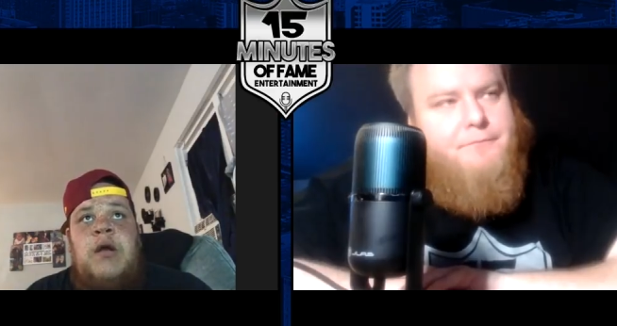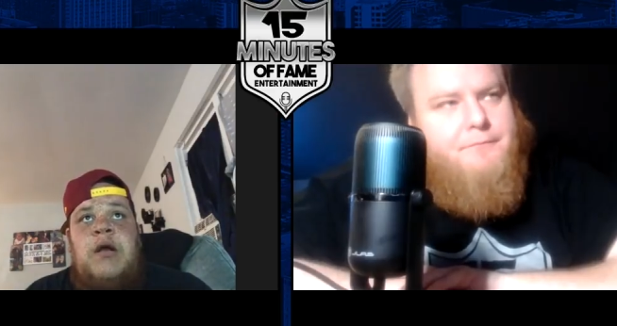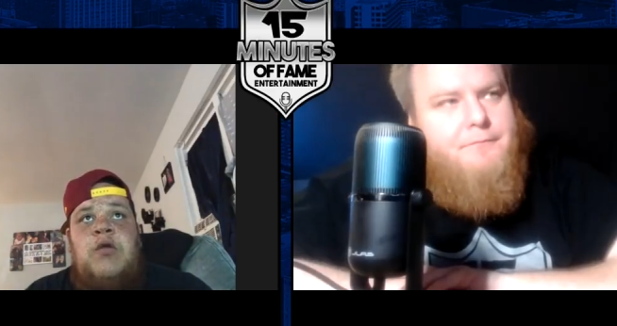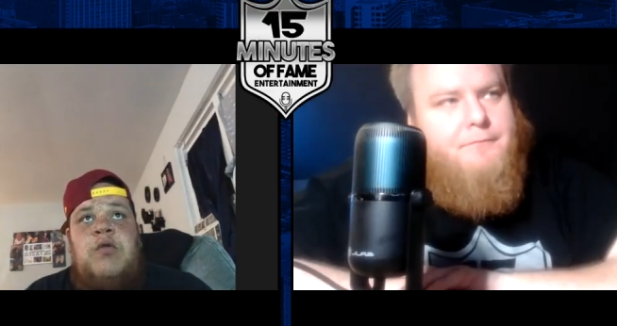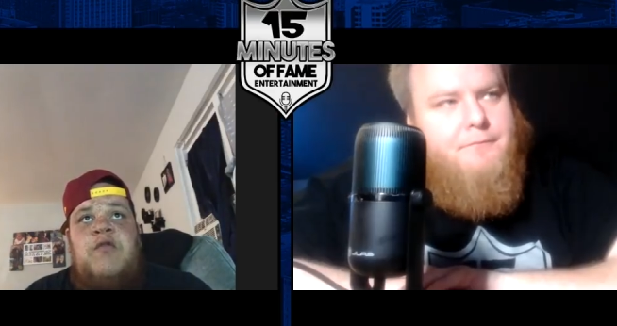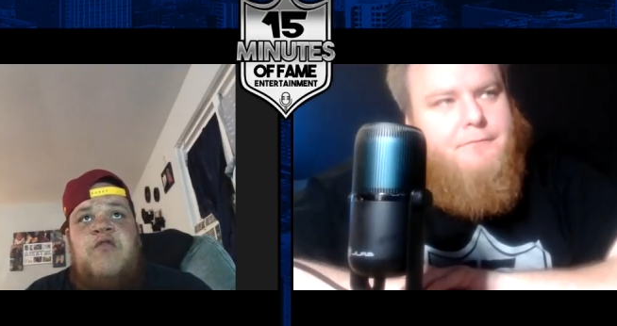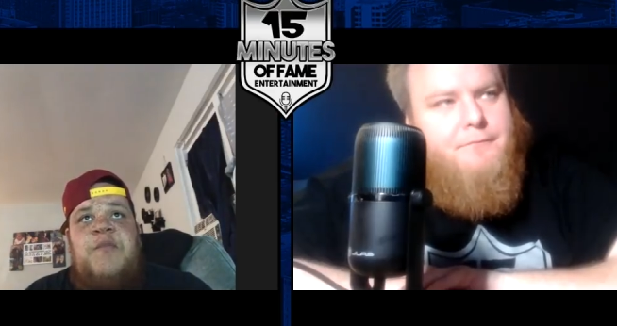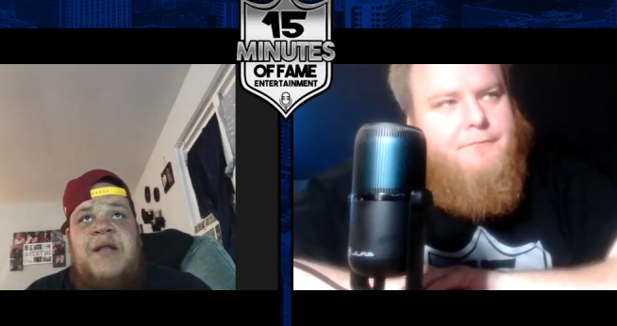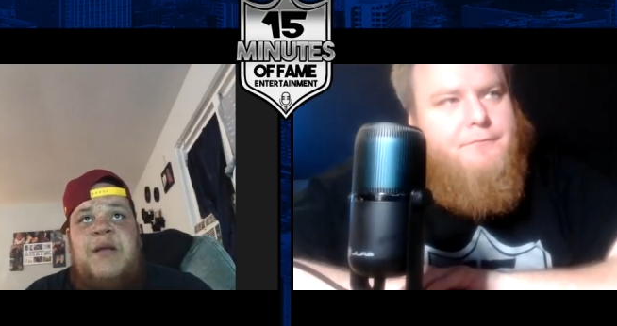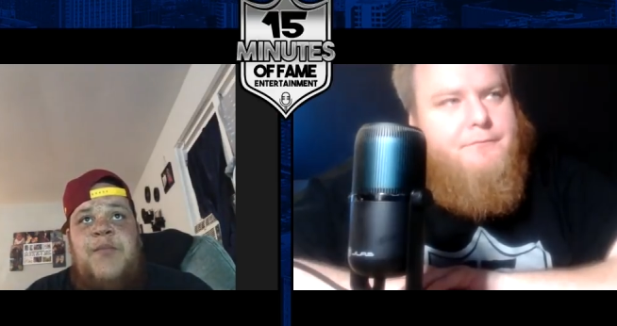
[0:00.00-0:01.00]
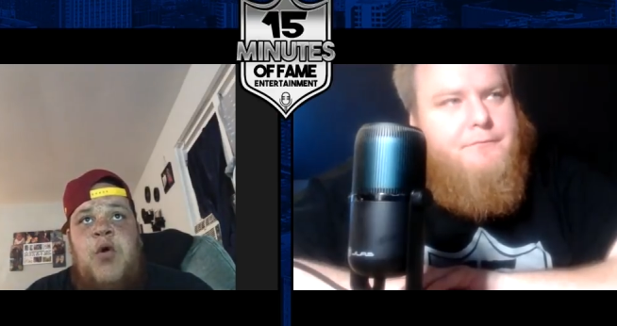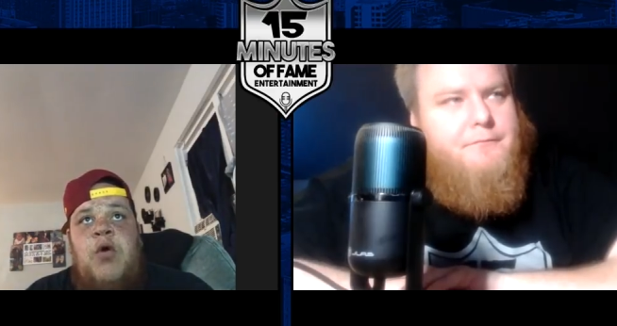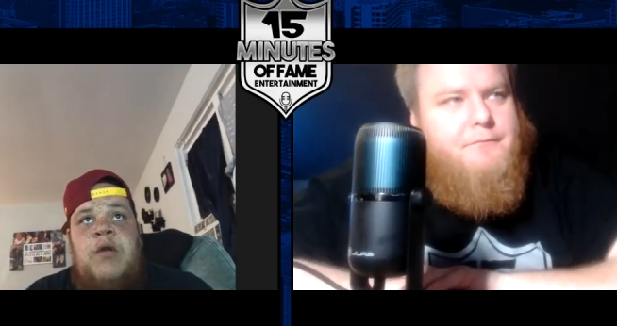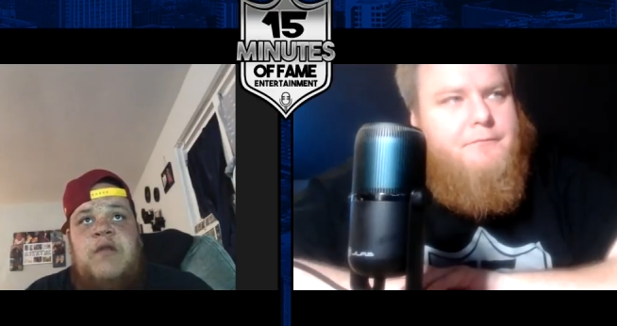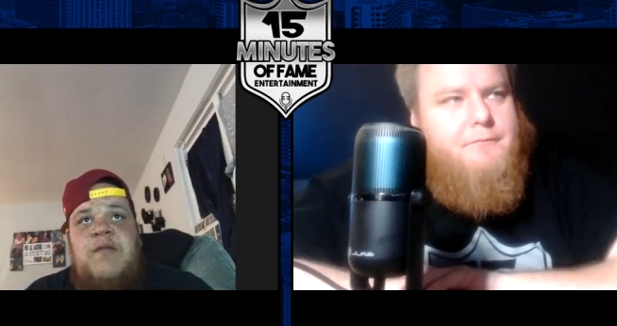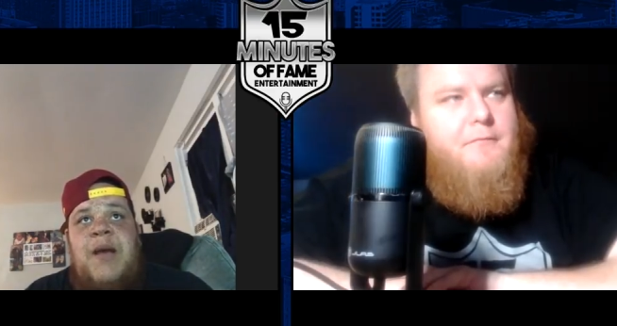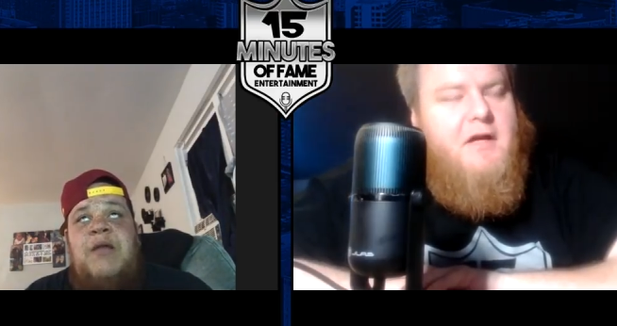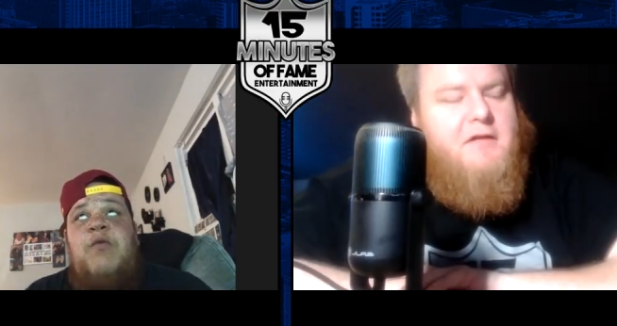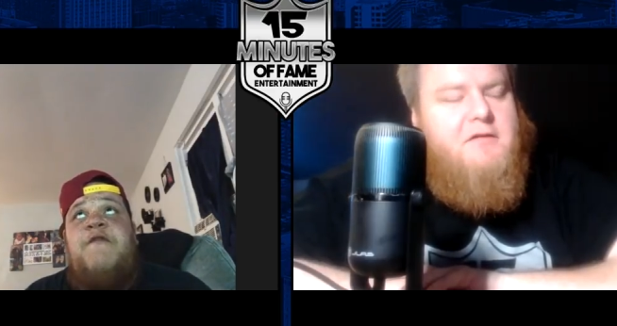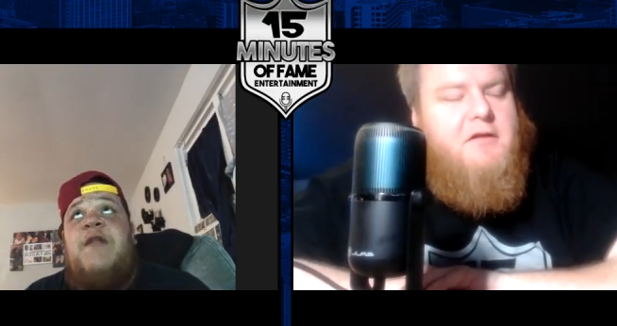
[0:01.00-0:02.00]
Speaker 1: Uh, no disrespect to born. It's somebody
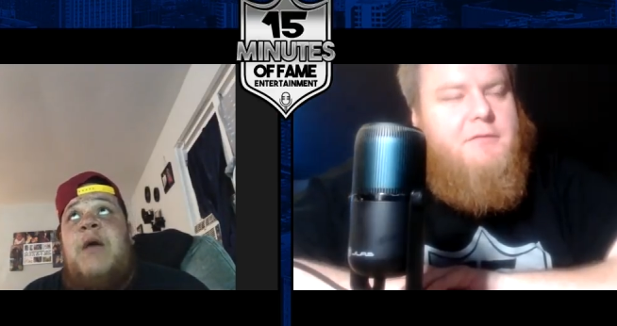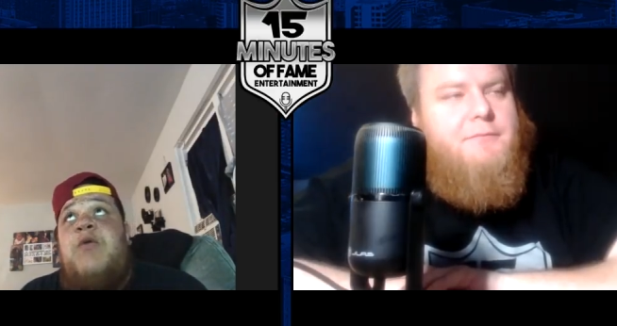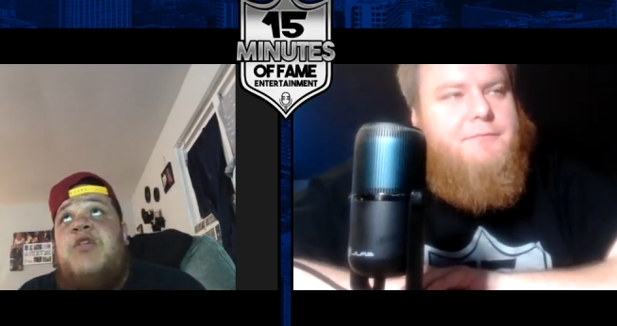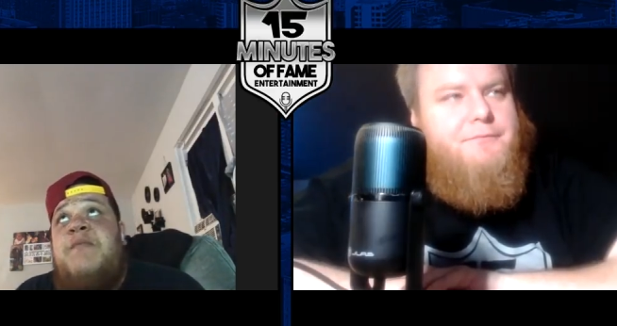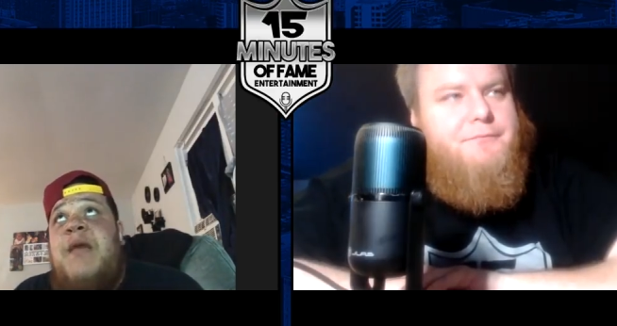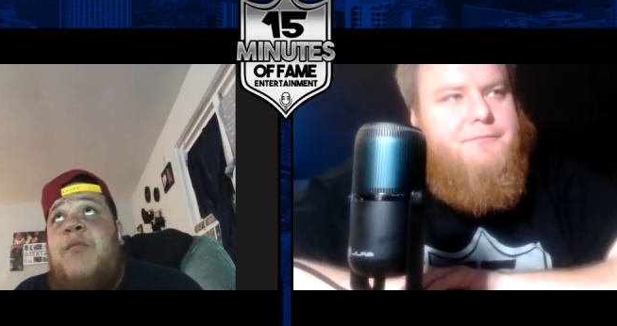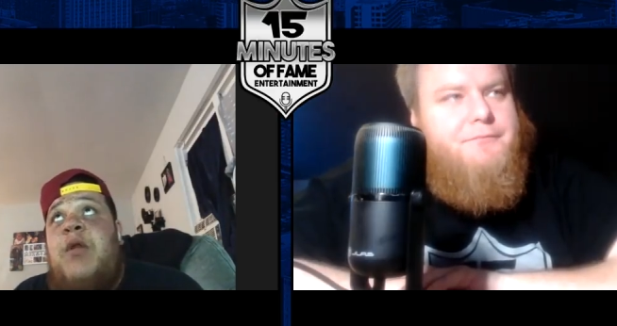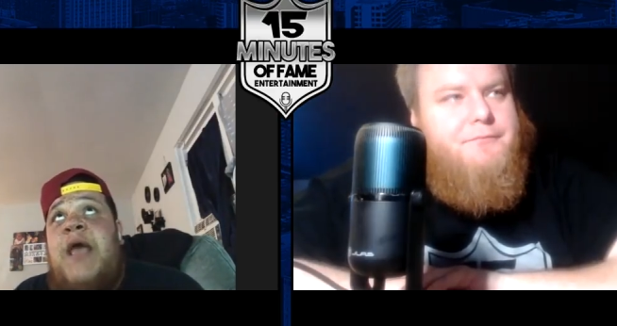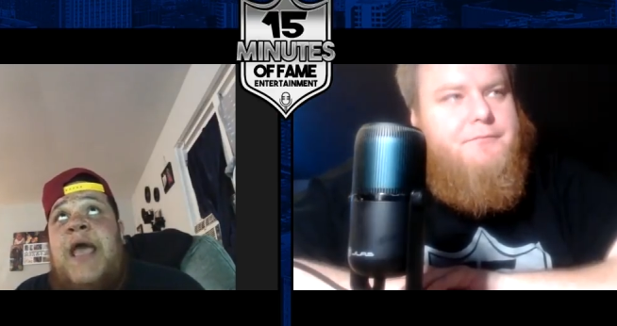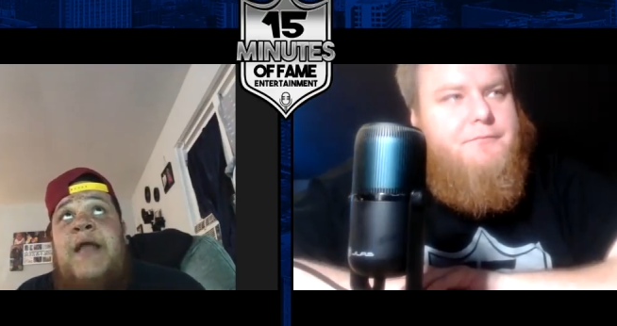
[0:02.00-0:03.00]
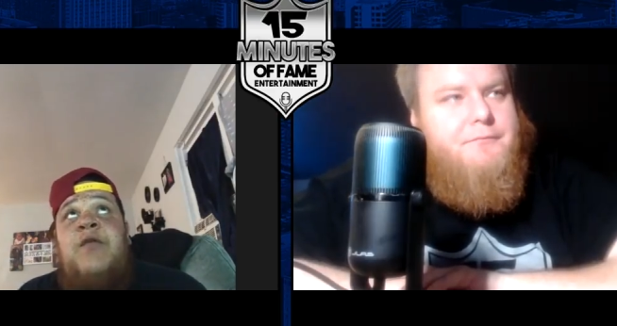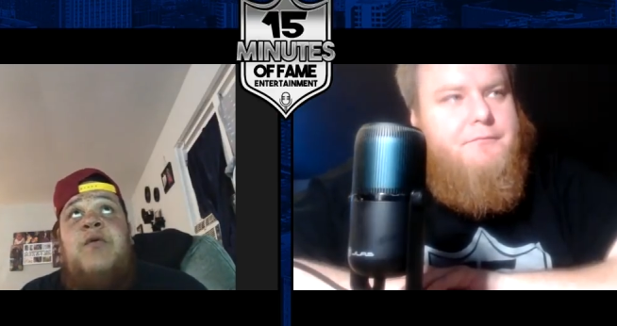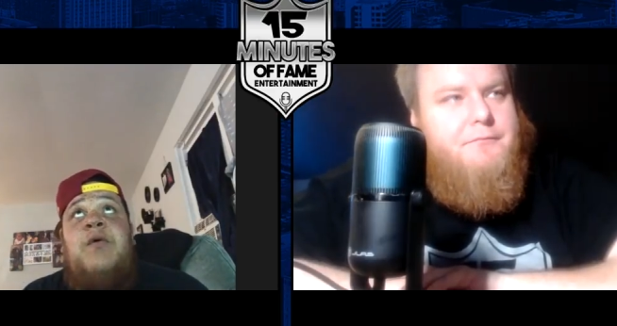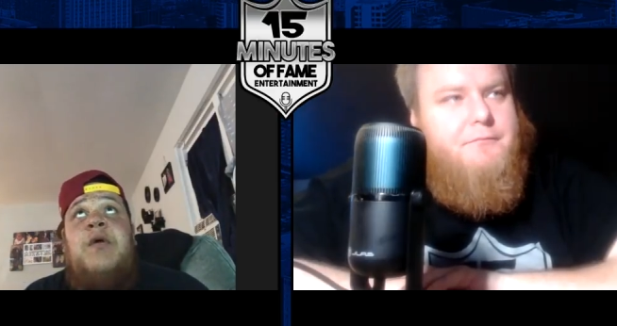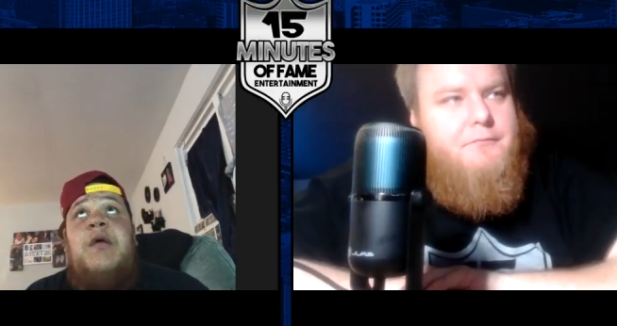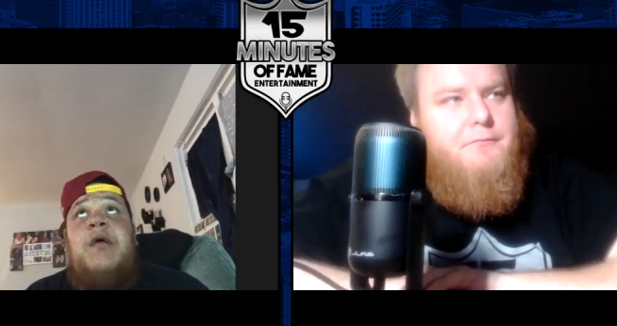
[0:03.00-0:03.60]
That's we good. feel like we should be able to handle.